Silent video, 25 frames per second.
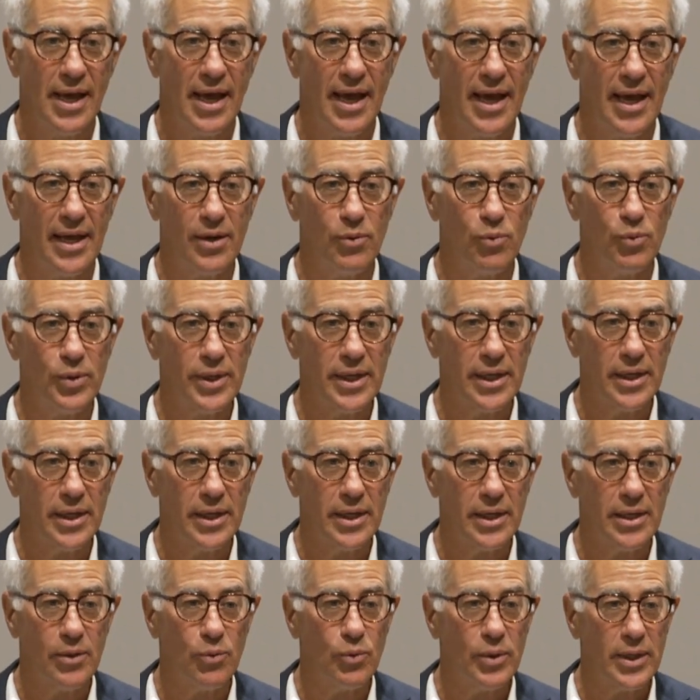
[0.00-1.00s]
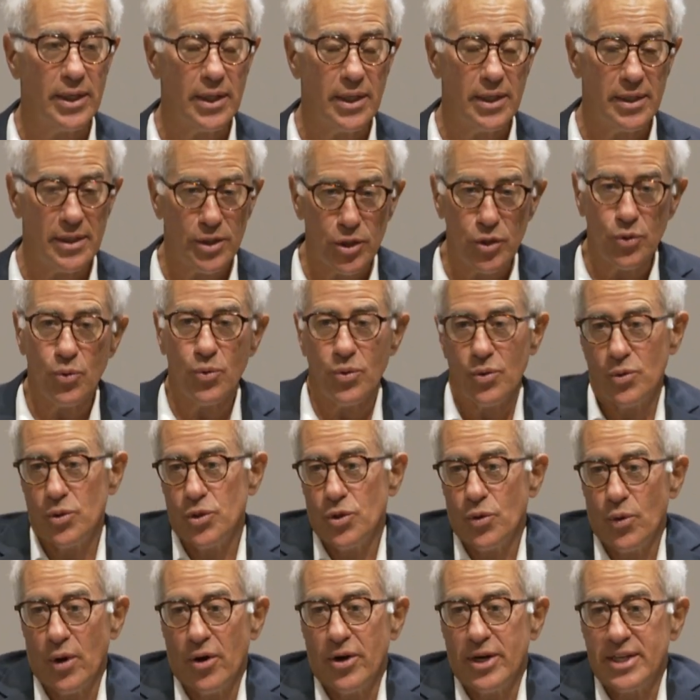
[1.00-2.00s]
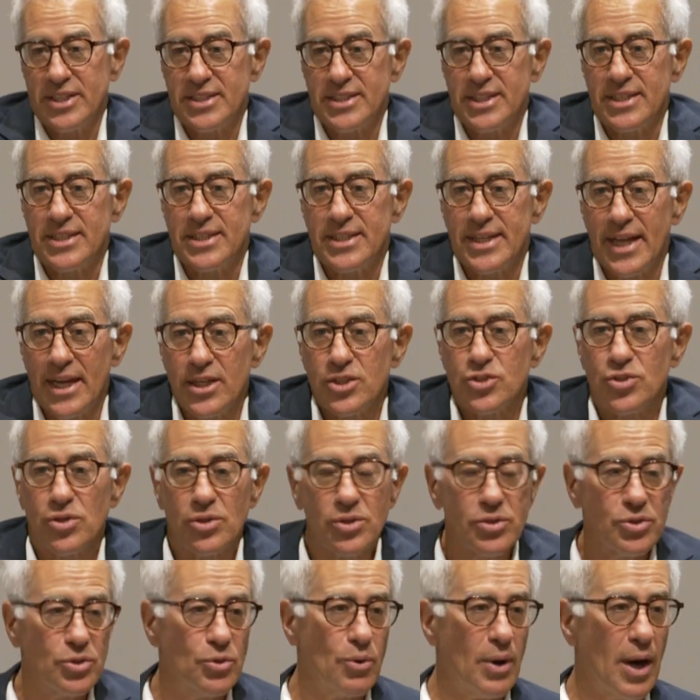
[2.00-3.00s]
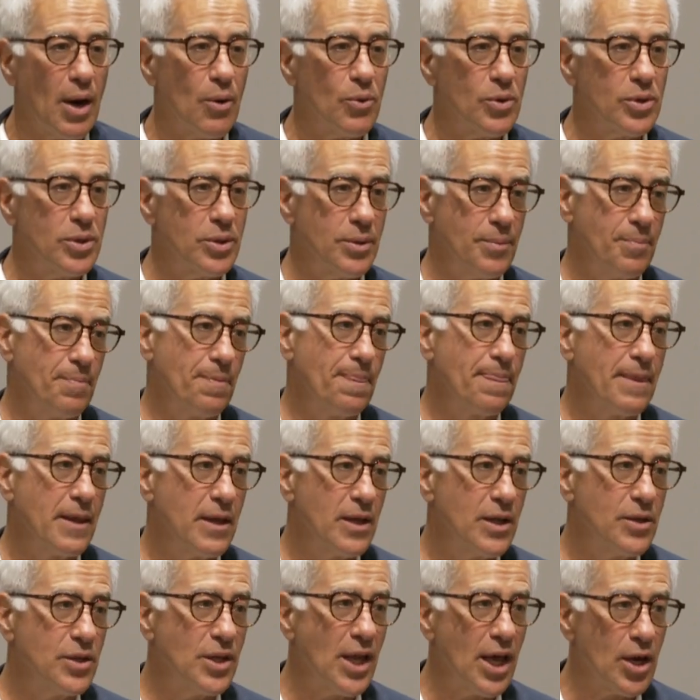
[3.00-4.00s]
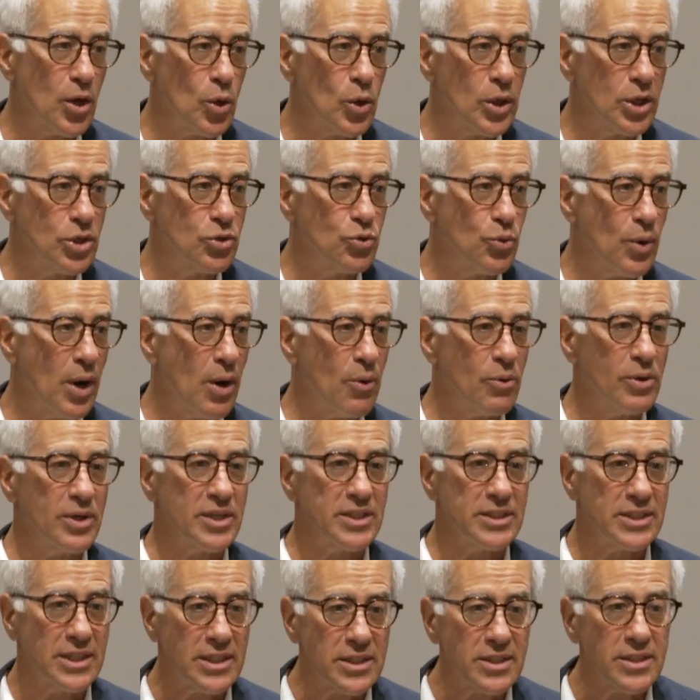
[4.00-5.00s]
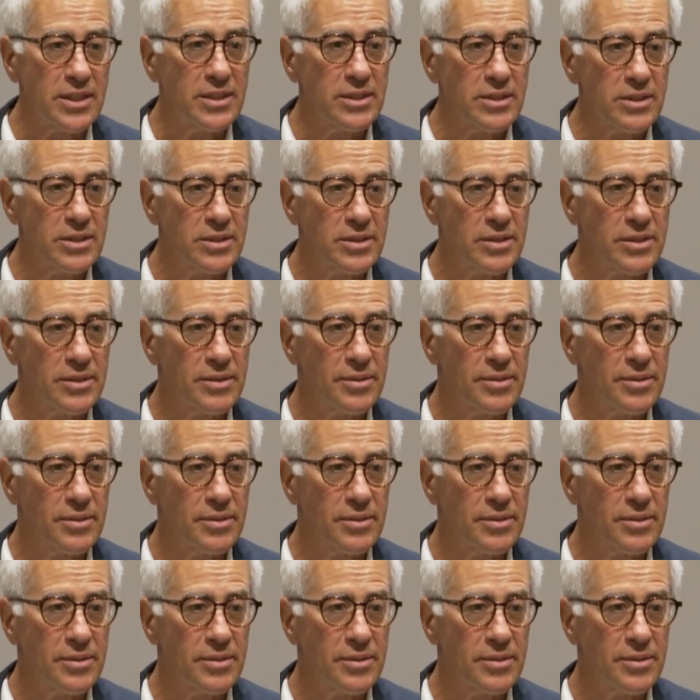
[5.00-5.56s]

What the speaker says: And you are existential to our, not only to our existence,